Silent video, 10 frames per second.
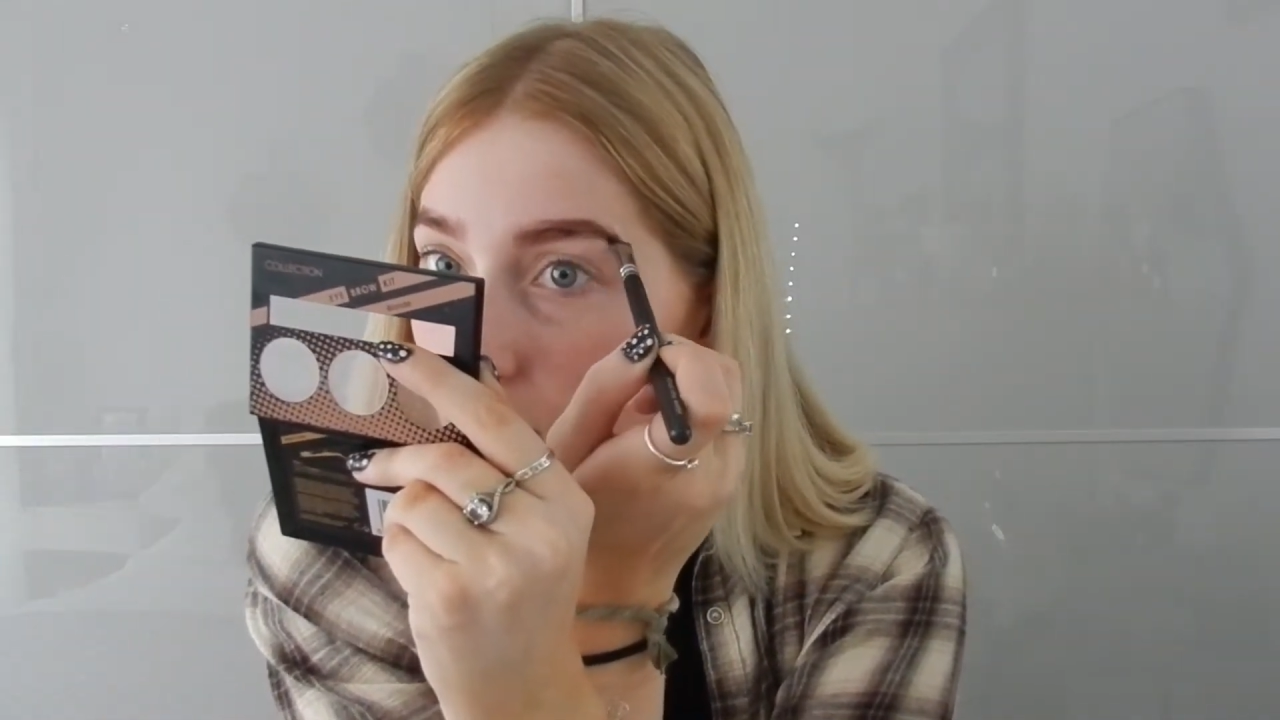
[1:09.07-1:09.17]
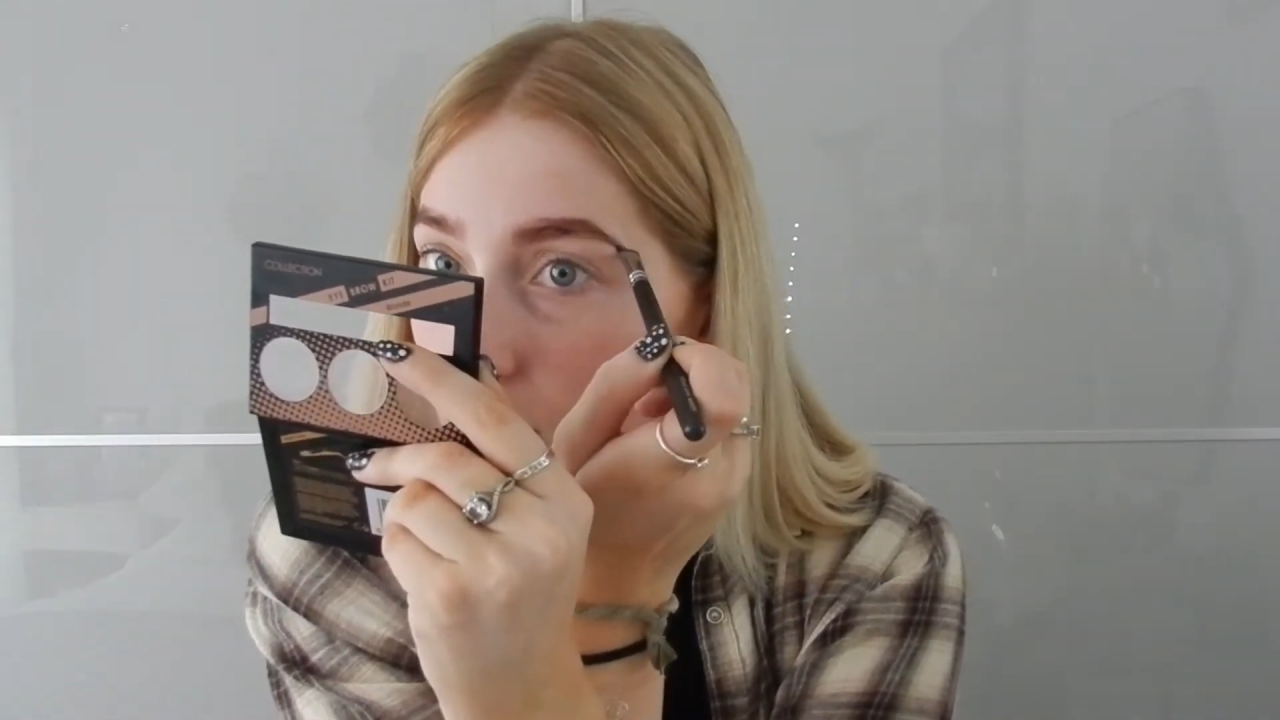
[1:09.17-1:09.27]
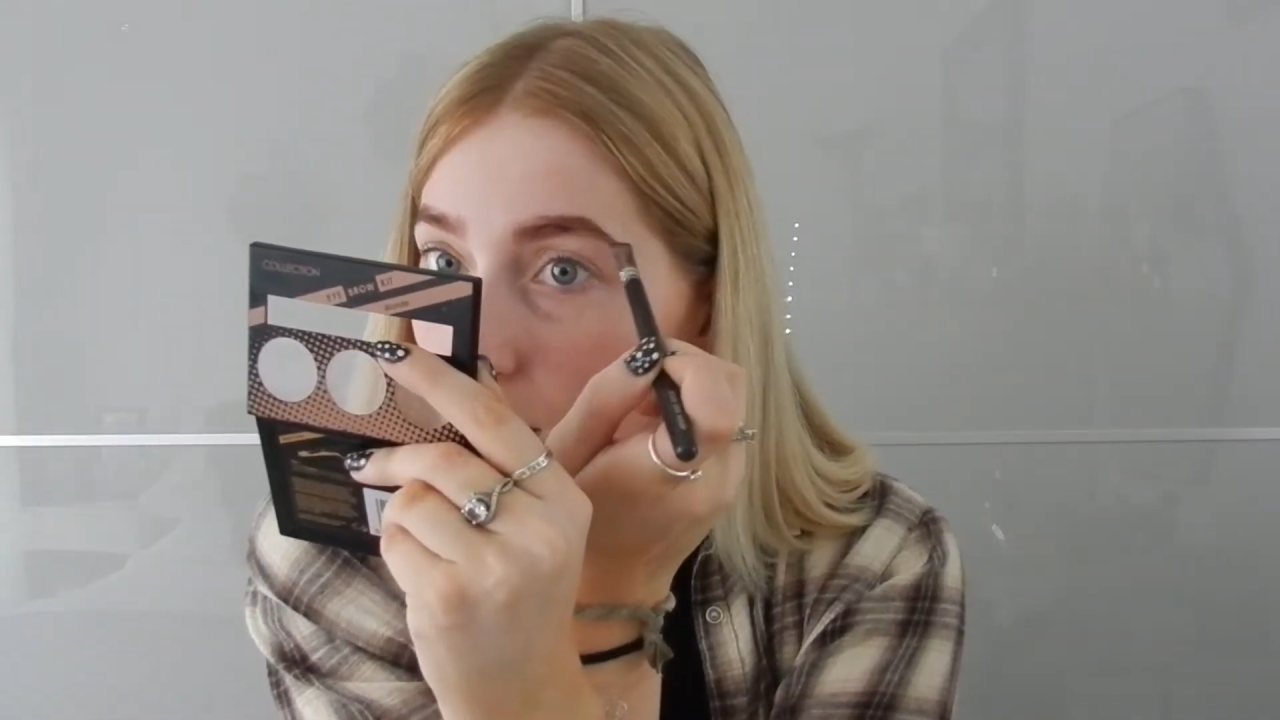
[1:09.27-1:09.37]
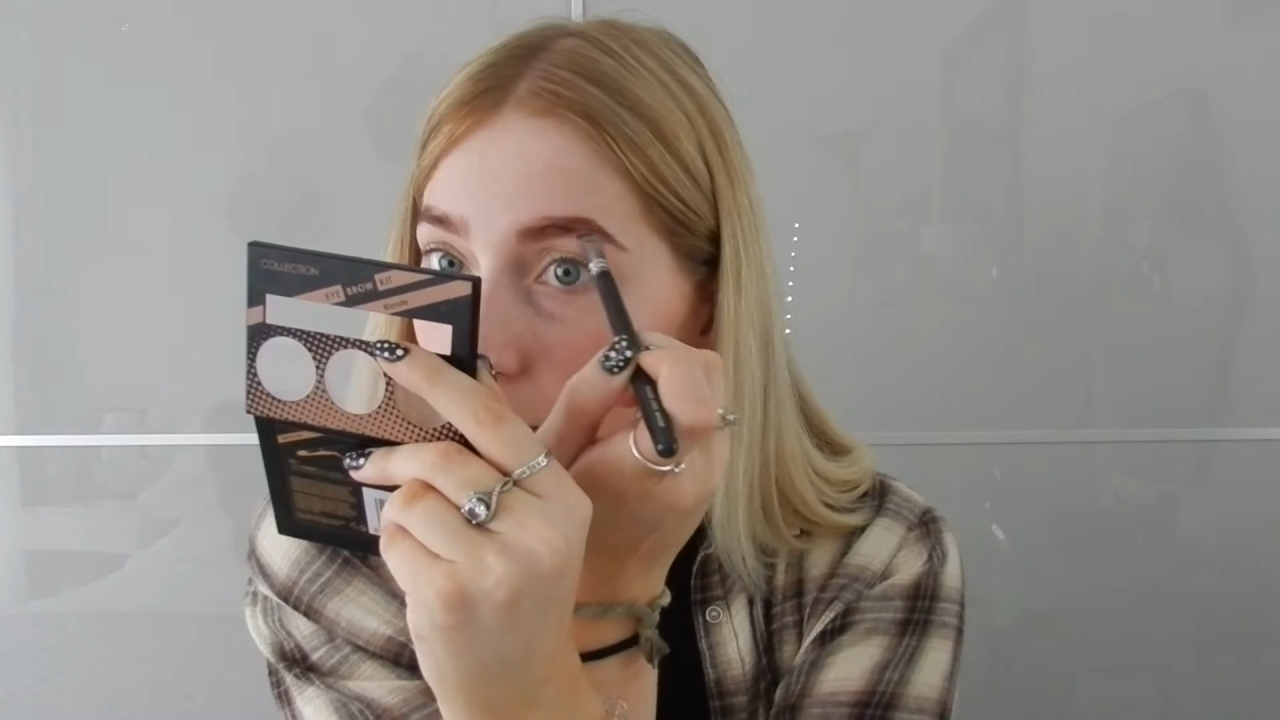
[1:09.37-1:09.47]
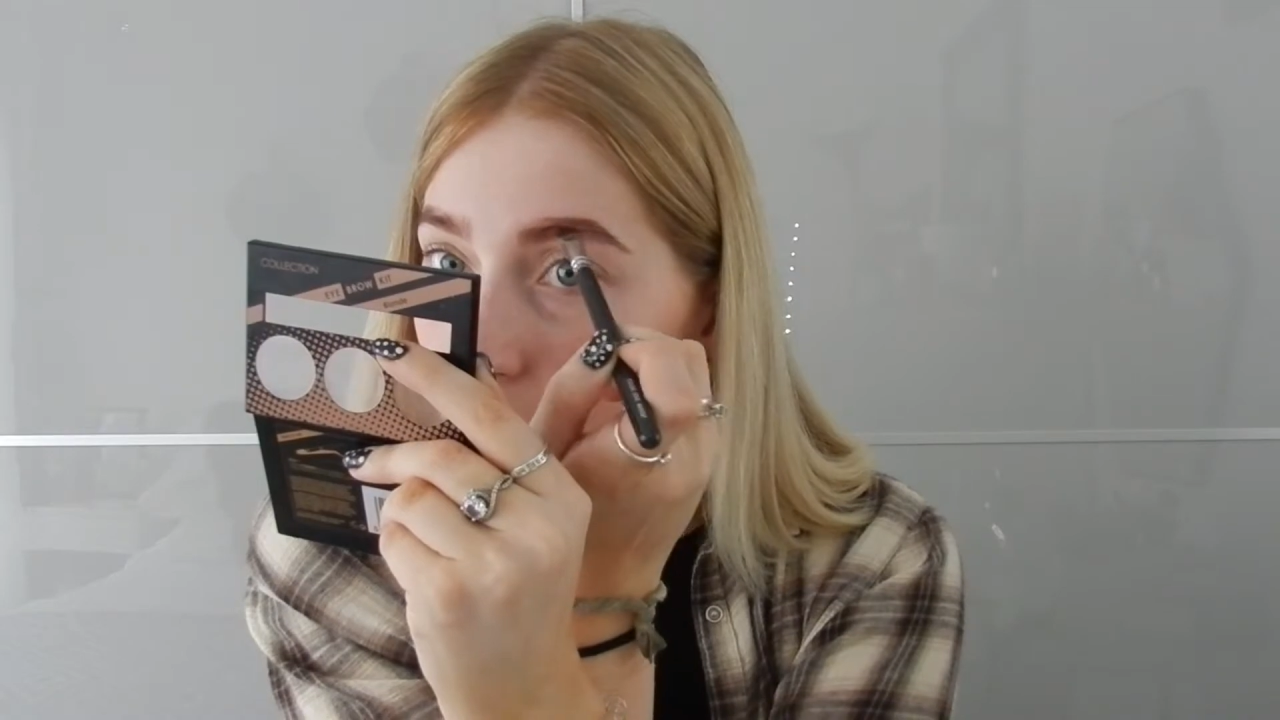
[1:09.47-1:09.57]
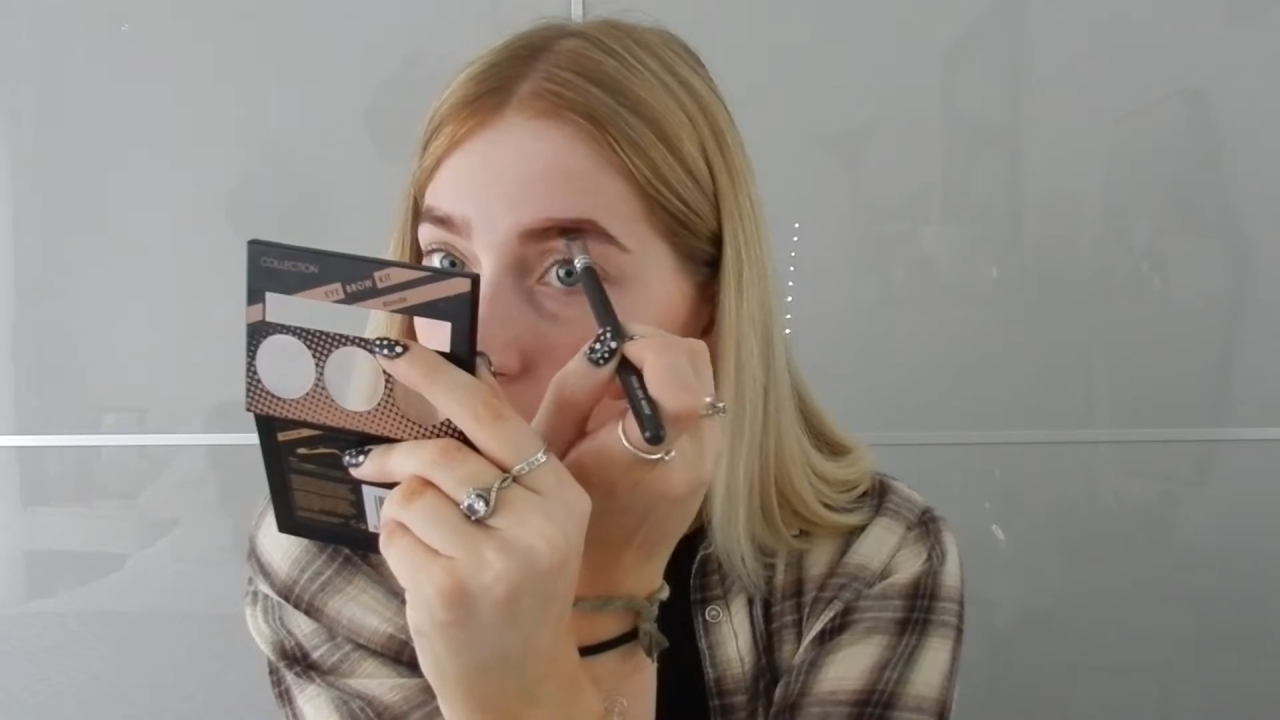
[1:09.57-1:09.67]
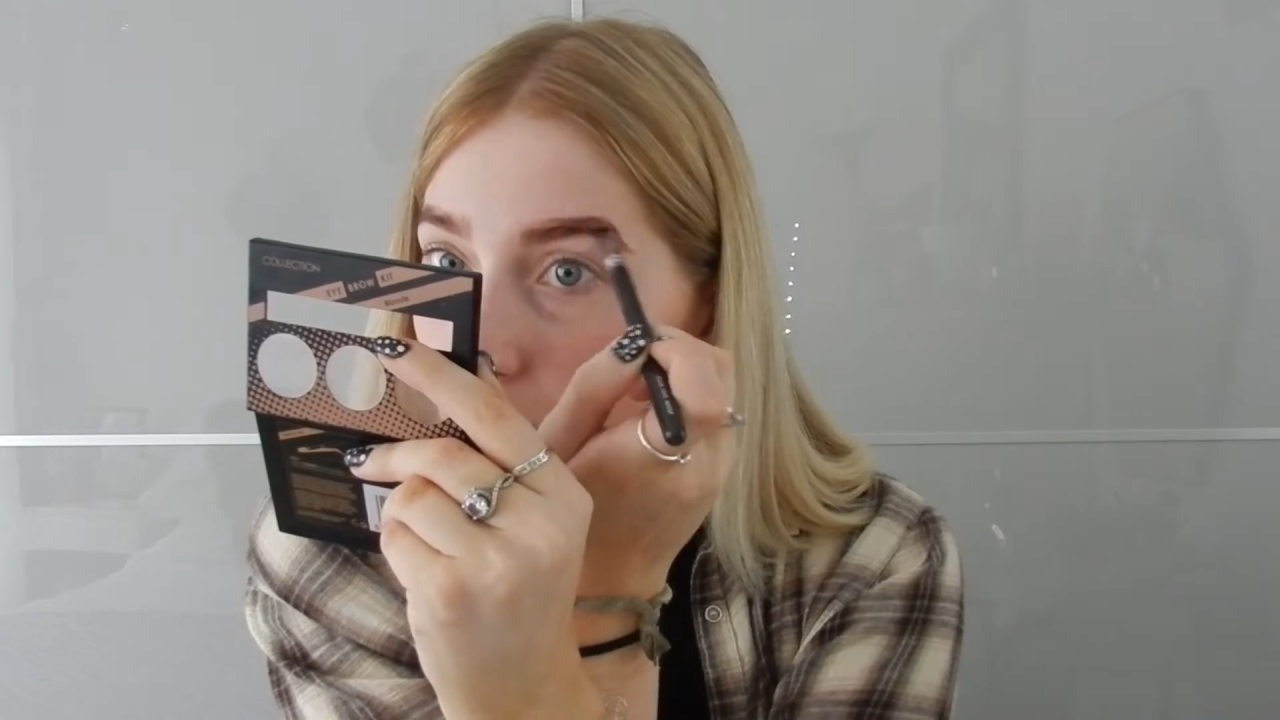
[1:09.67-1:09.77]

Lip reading: That is